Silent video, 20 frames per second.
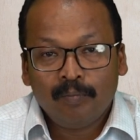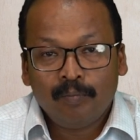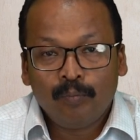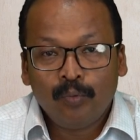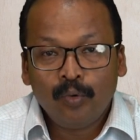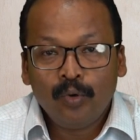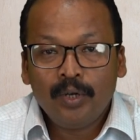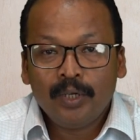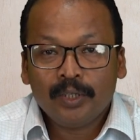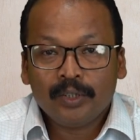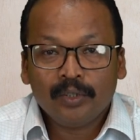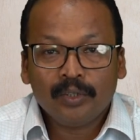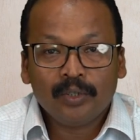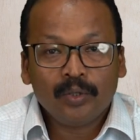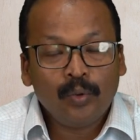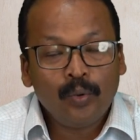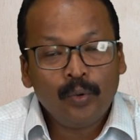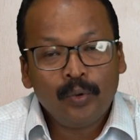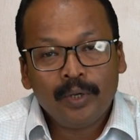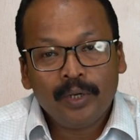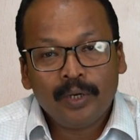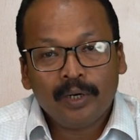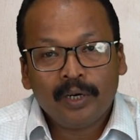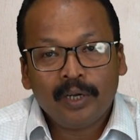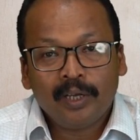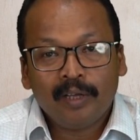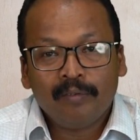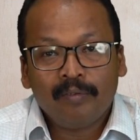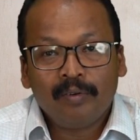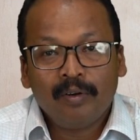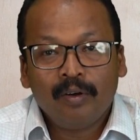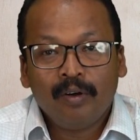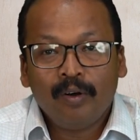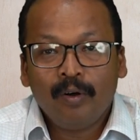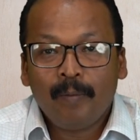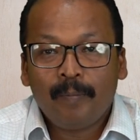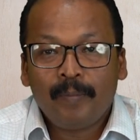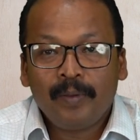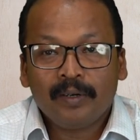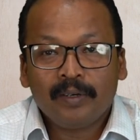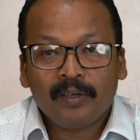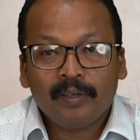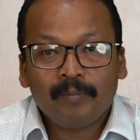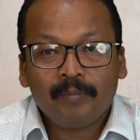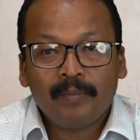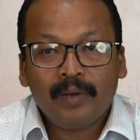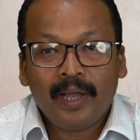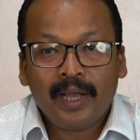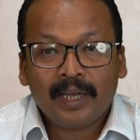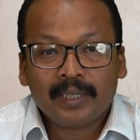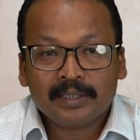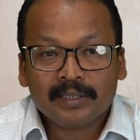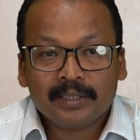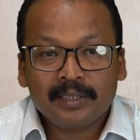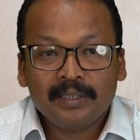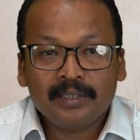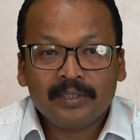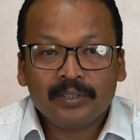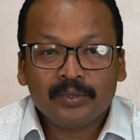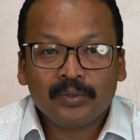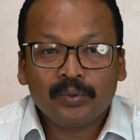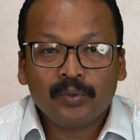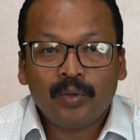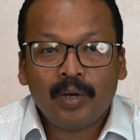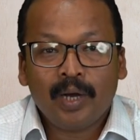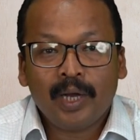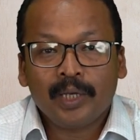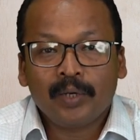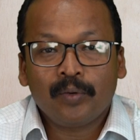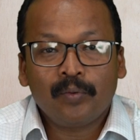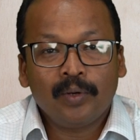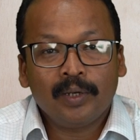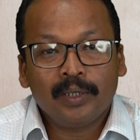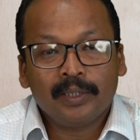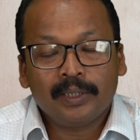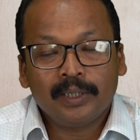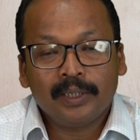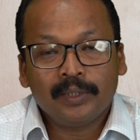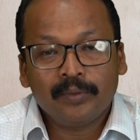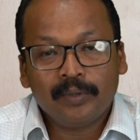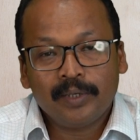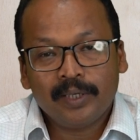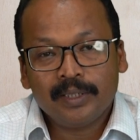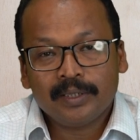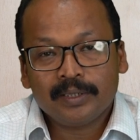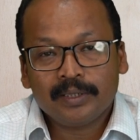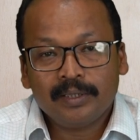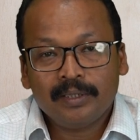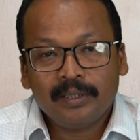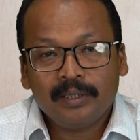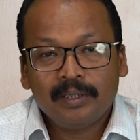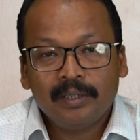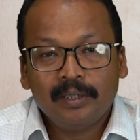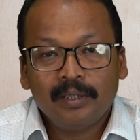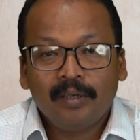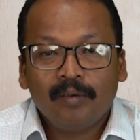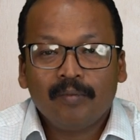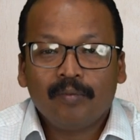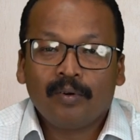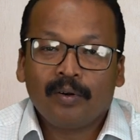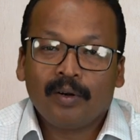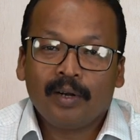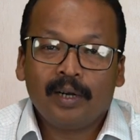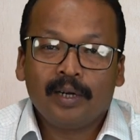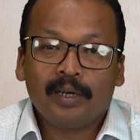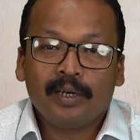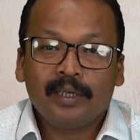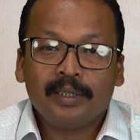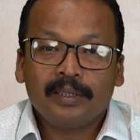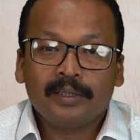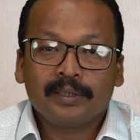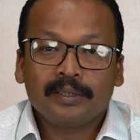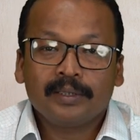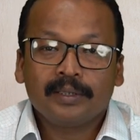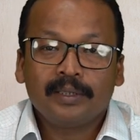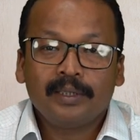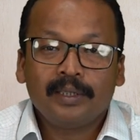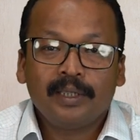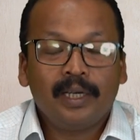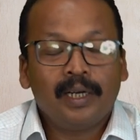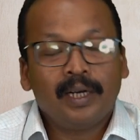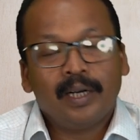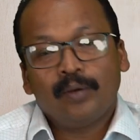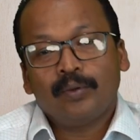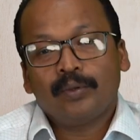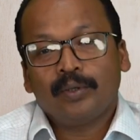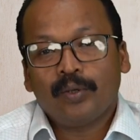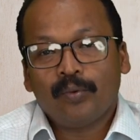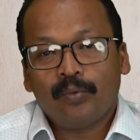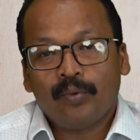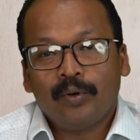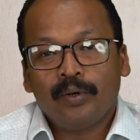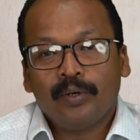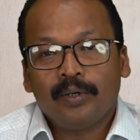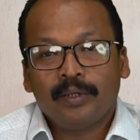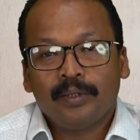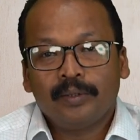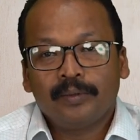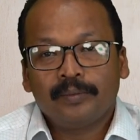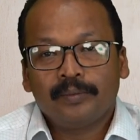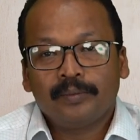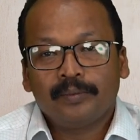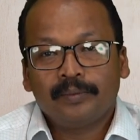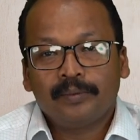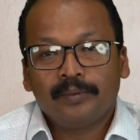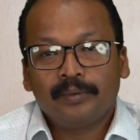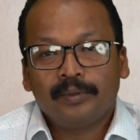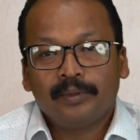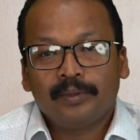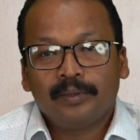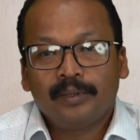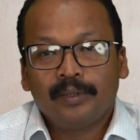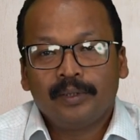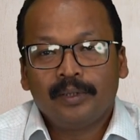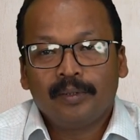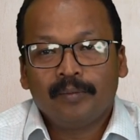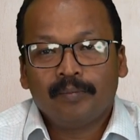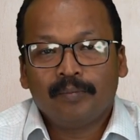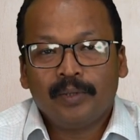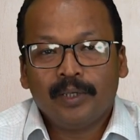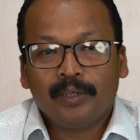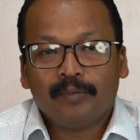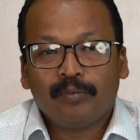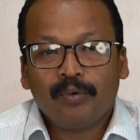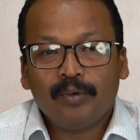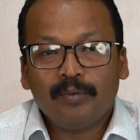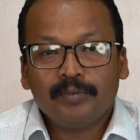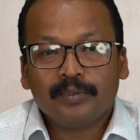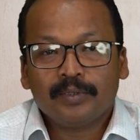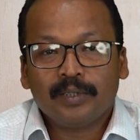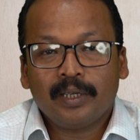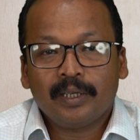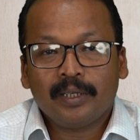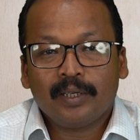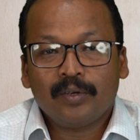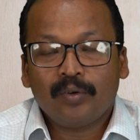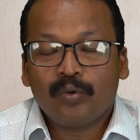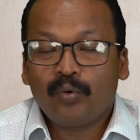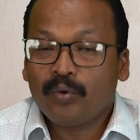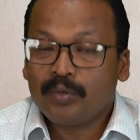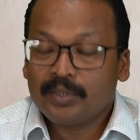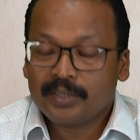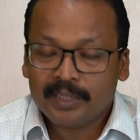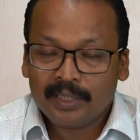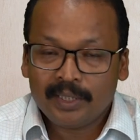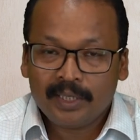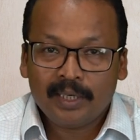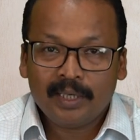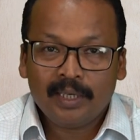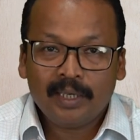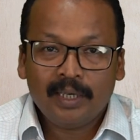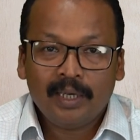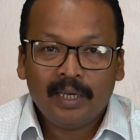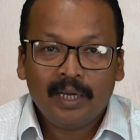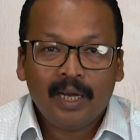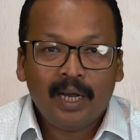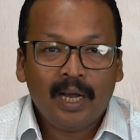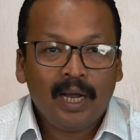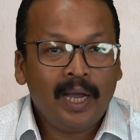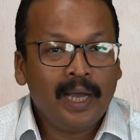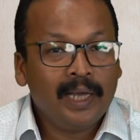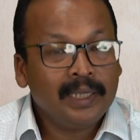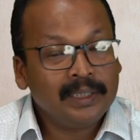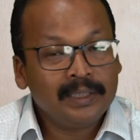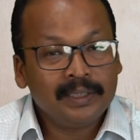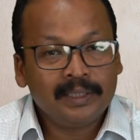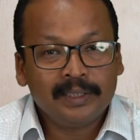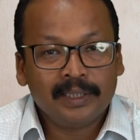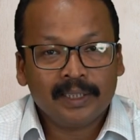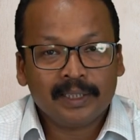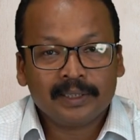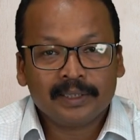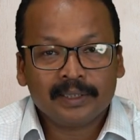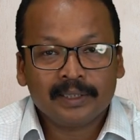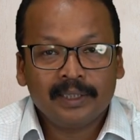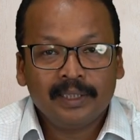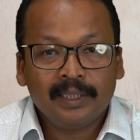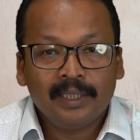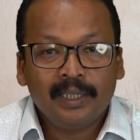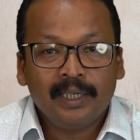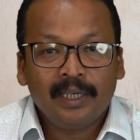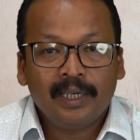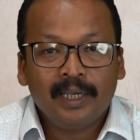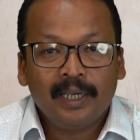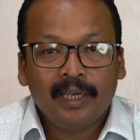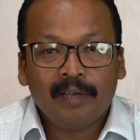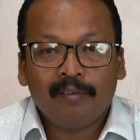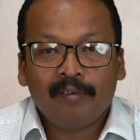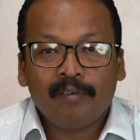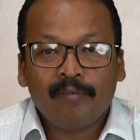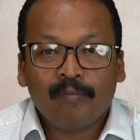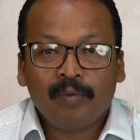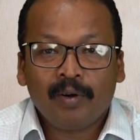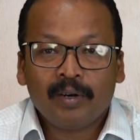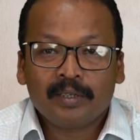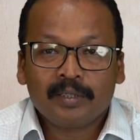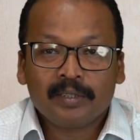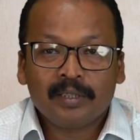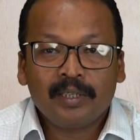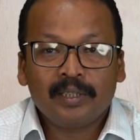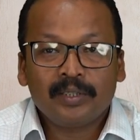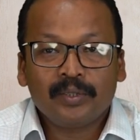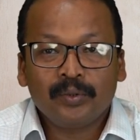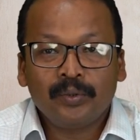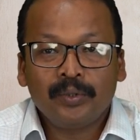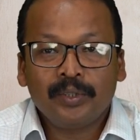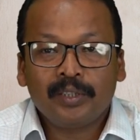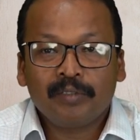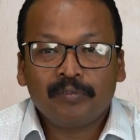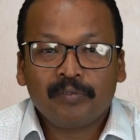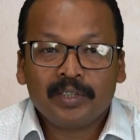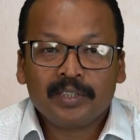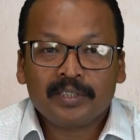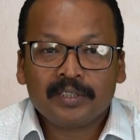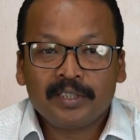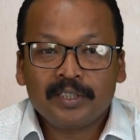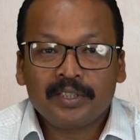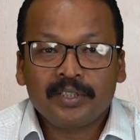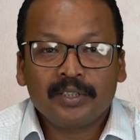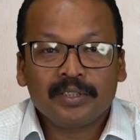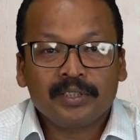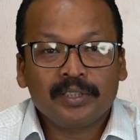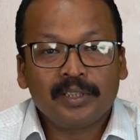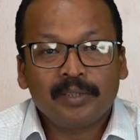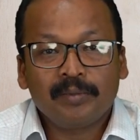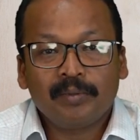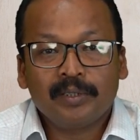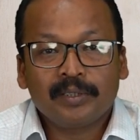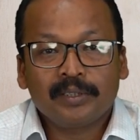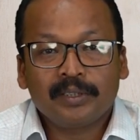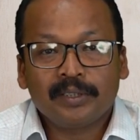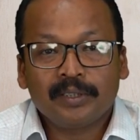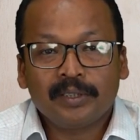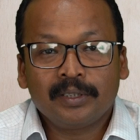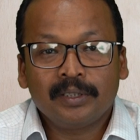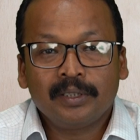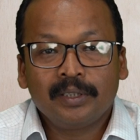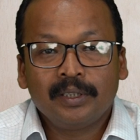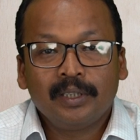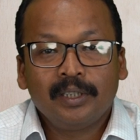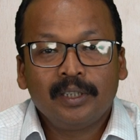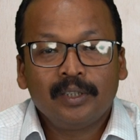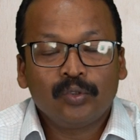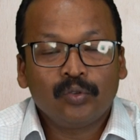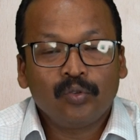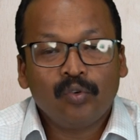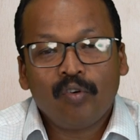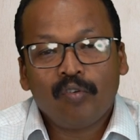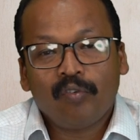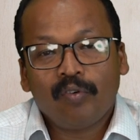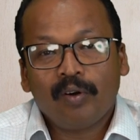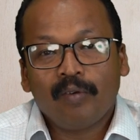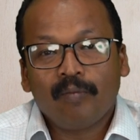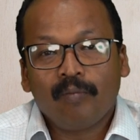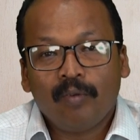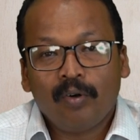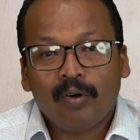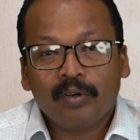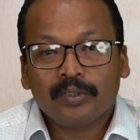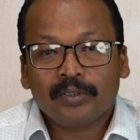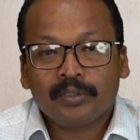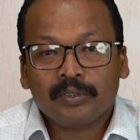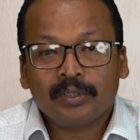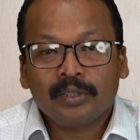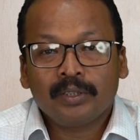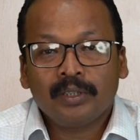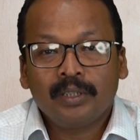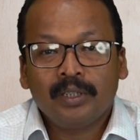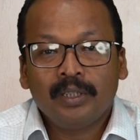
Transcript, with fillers: built on OER have opened up access to high-quality education for learners around the world. Platforms like Coursera and edX have partnered with prestigious universities to offer MOOCs